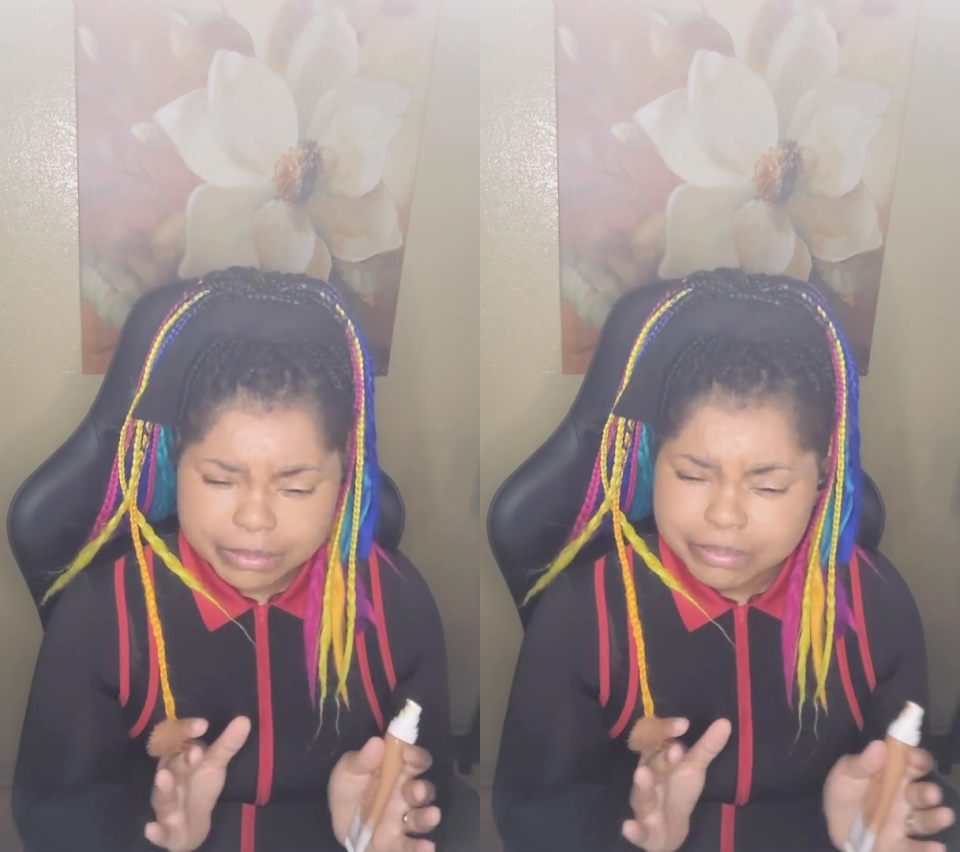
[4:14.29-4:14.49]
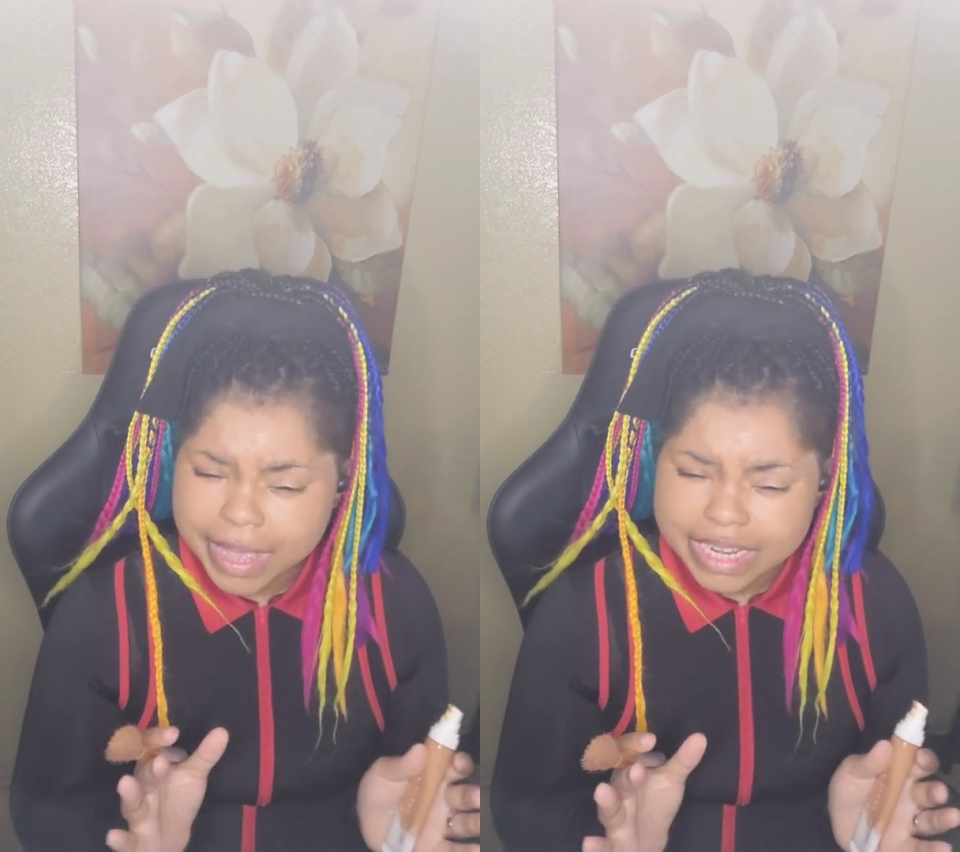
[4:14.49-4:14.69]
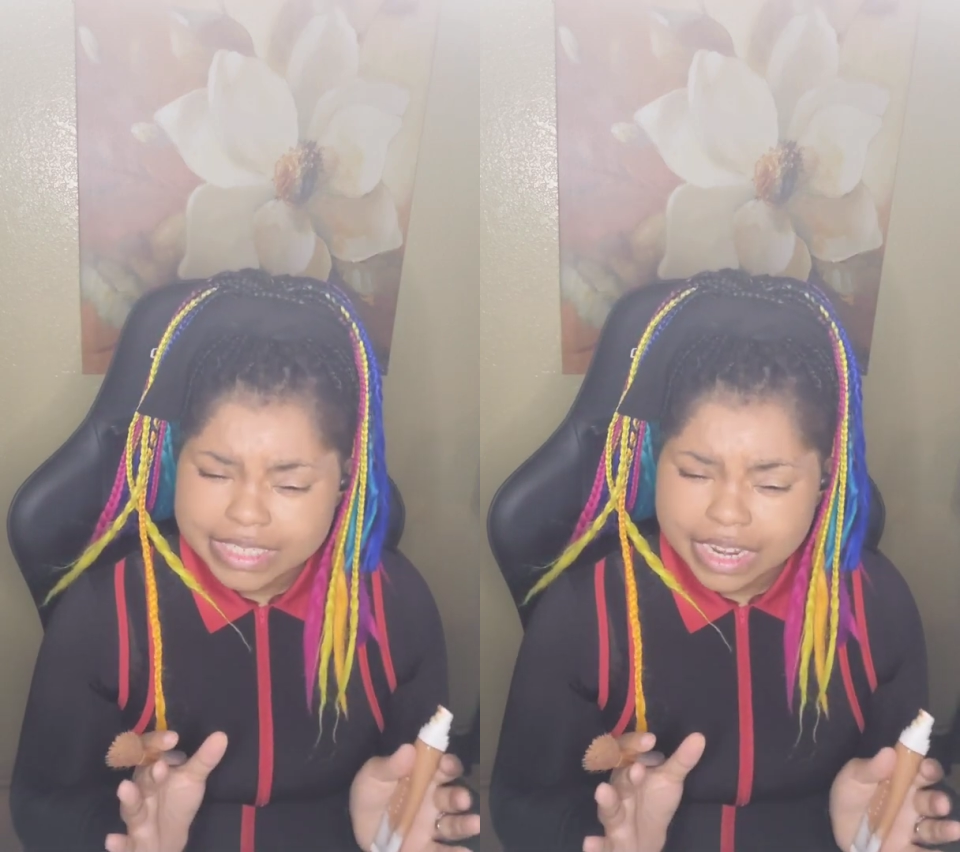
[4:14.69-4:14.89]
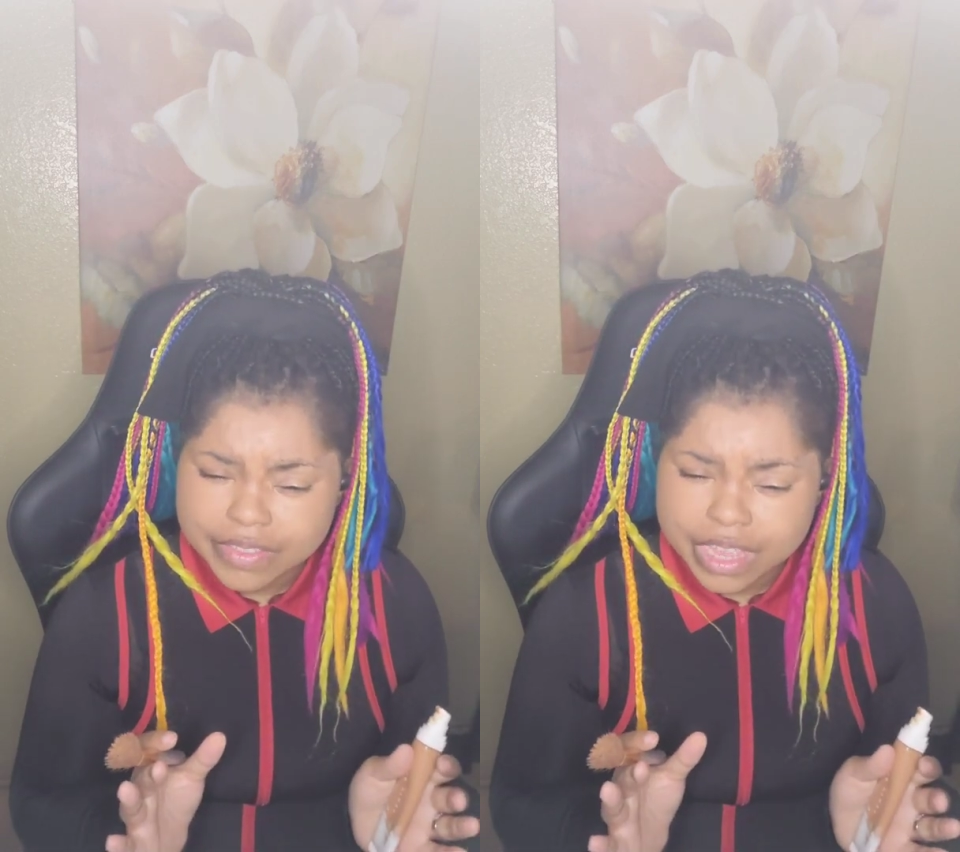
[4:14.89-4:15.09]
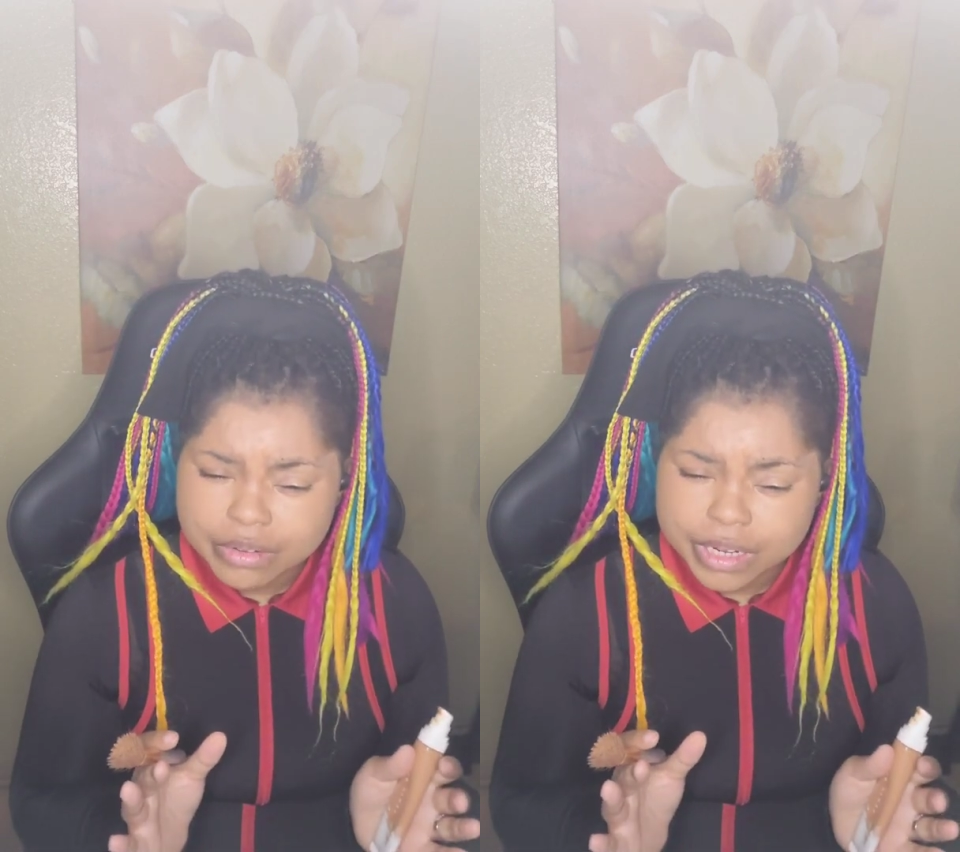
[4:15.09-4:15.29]
back down
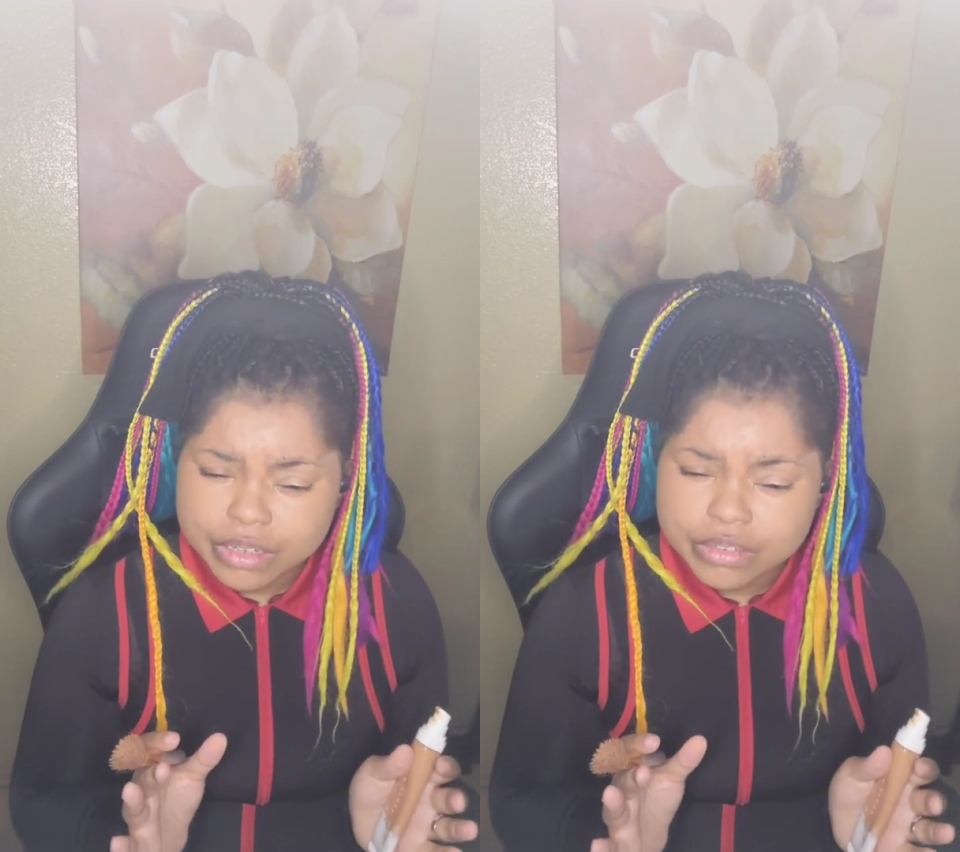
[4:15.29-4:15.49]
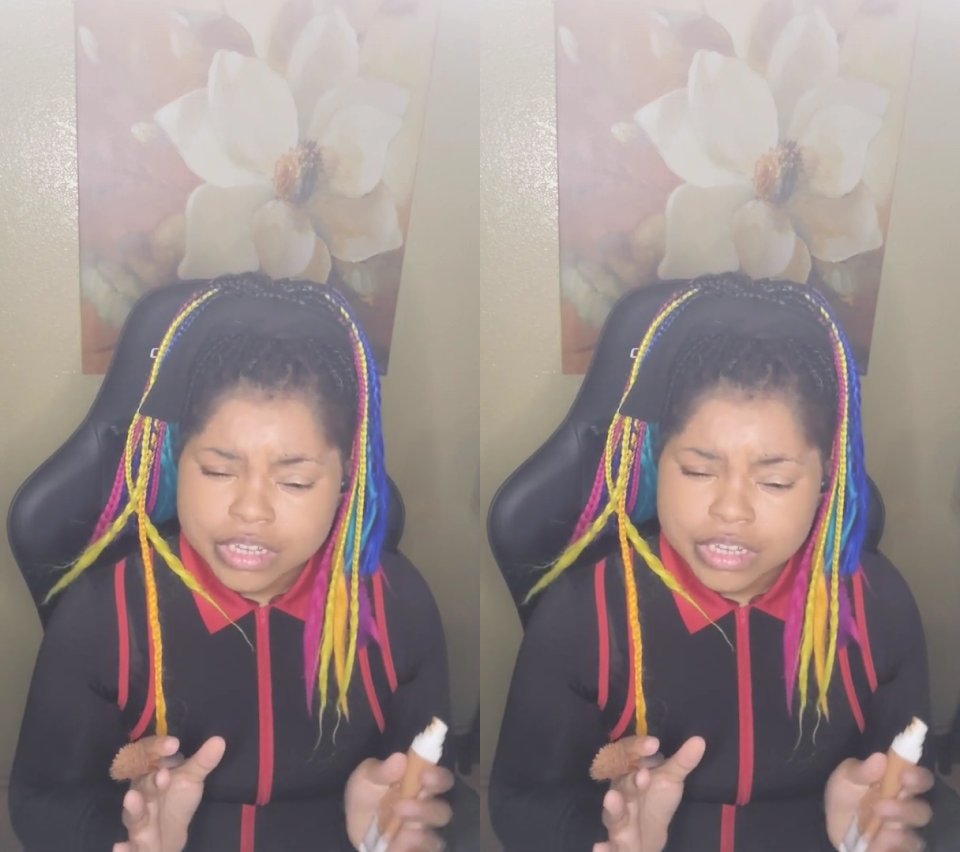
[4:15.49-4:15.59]
that route.